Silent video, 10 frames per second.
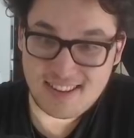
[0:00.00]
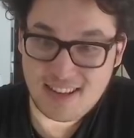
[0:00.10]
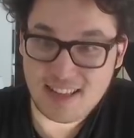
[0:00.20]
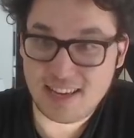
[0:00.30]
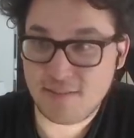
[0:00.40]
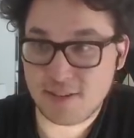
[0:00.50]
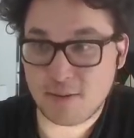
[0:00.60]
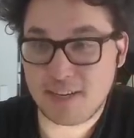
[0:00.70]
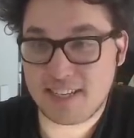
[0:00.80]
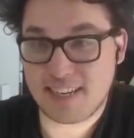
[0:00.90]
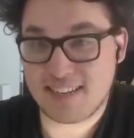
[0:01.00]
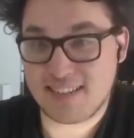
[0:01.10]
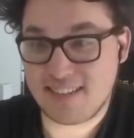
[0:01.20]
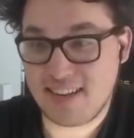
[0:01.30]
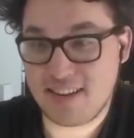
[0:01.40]
Like, even quicksand,
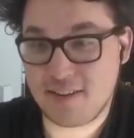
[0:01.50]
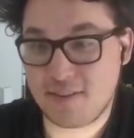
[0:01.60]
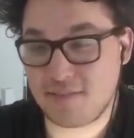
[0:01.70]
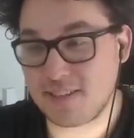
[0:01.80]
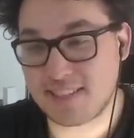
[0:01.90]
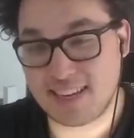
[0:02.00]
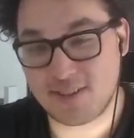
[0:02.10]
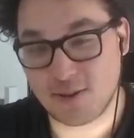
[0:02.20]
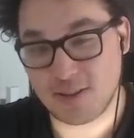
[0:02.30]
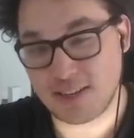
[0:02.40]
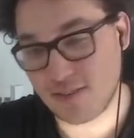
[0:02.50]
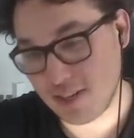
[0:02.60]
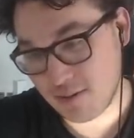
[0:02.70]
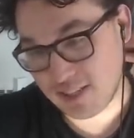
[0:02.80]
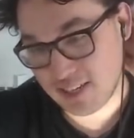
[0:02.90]
even if he's like trolling and running
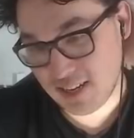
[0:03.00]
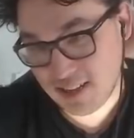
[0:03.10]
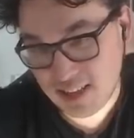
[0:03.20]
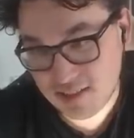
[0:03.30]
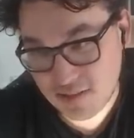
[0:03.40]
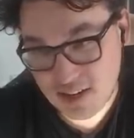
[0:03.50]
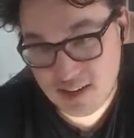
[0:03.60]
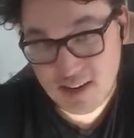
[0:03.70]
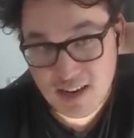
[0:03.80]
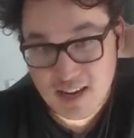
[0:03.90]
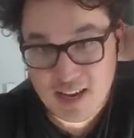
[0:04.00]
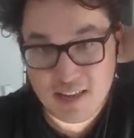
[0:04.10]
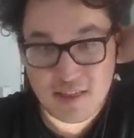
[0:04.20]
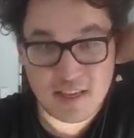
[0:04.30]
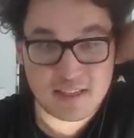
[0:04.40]
quicksand, I think that's fine.
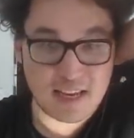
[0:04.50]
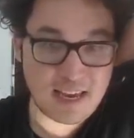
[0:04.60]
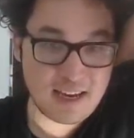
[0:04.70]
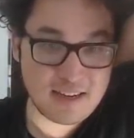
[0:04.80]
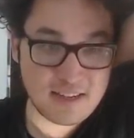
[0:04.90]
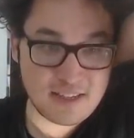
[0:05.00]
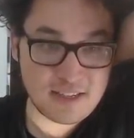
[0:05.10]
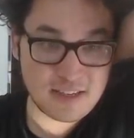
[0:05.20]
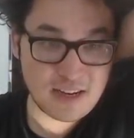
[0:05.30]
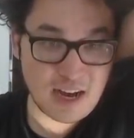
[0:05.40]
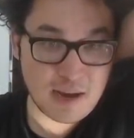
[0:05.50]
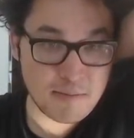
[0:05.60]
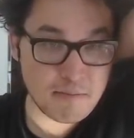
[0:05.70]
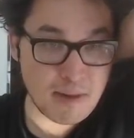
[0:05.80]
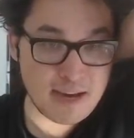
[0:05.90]
In this hand, I
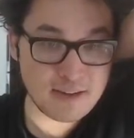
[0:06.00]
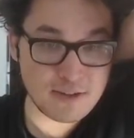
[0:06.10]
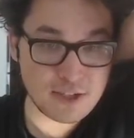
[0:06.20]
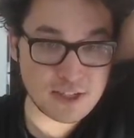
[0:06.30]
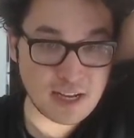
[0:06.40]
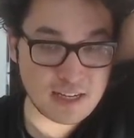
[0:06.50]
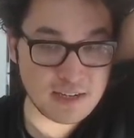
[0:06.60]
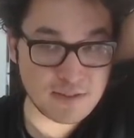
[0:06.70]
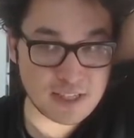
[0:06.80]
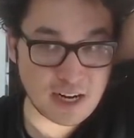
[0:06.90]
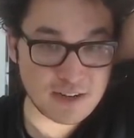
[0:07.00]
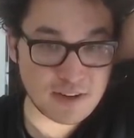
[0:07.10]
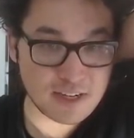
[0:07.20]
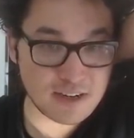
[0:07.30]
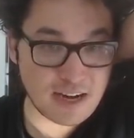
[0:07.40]
might just not need Retired
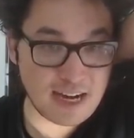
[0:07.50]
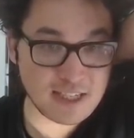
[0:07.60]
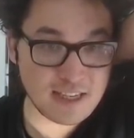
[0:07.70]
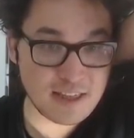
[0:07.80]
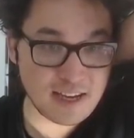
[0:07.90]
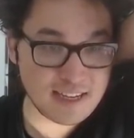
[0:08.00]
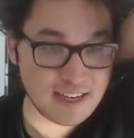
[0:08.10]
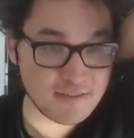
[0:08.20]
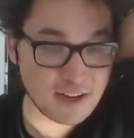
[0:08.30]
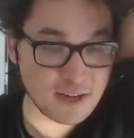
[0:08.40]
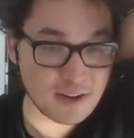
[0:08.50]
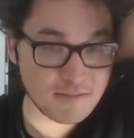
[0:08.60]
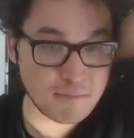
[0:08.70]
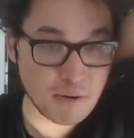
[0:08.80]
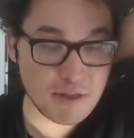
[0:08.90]
Reckoner. I actually think I can get value out
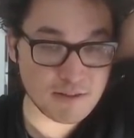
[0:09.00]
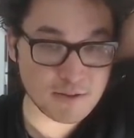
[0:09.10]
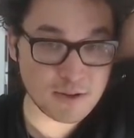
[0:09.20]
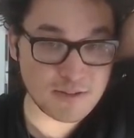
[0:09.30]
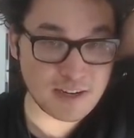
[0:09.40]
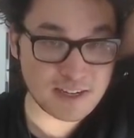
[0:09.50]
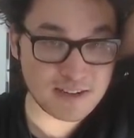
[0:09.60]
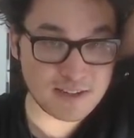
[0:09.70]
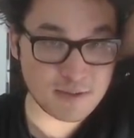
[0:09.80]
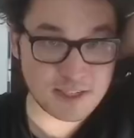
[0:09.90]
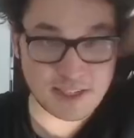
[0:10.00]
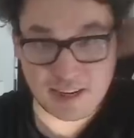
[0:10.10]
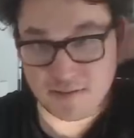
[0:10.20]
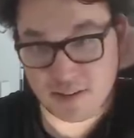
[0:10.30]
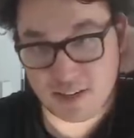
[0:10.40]
of both the Ruined Reckoners, which is kind
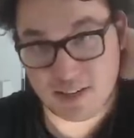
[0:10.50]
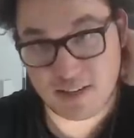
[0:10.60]
of funny.